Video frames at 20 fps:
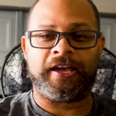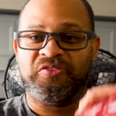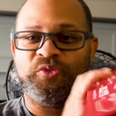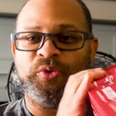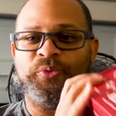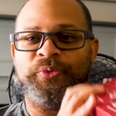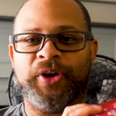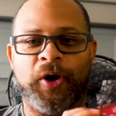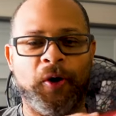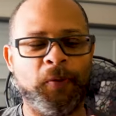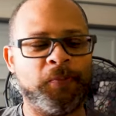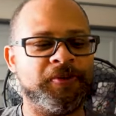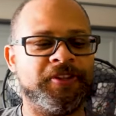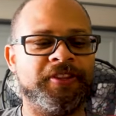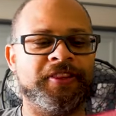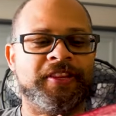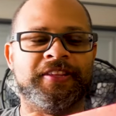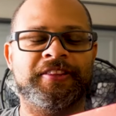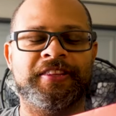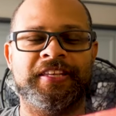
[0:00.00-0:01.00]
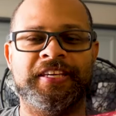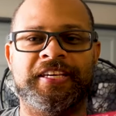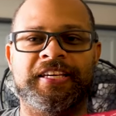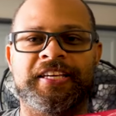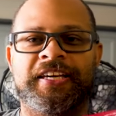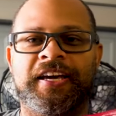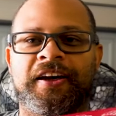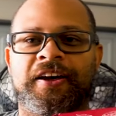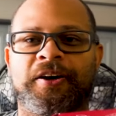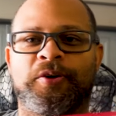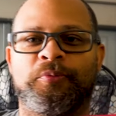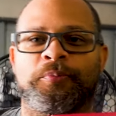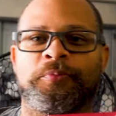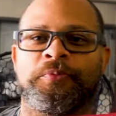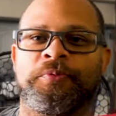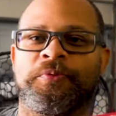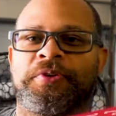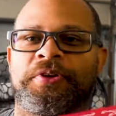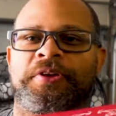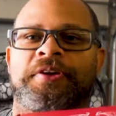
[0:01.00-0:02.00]
When we open the
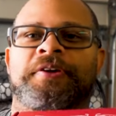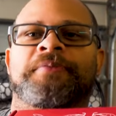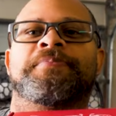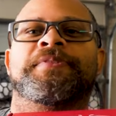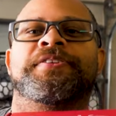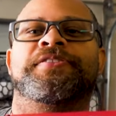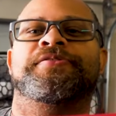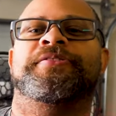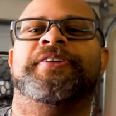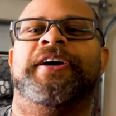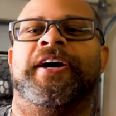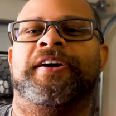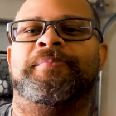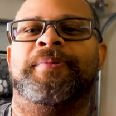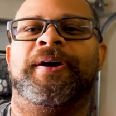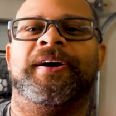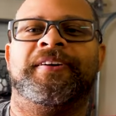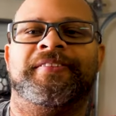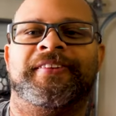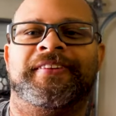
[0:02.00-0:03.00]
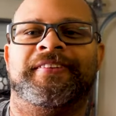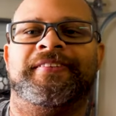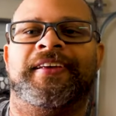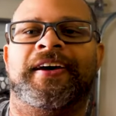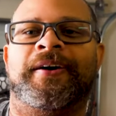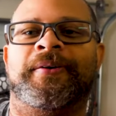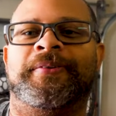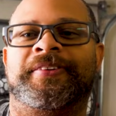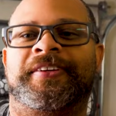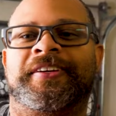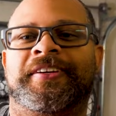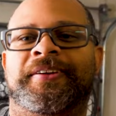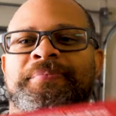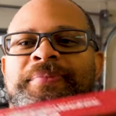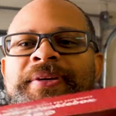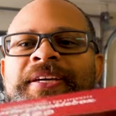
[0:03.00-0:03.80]
mystery tackle box, this is how it's gonna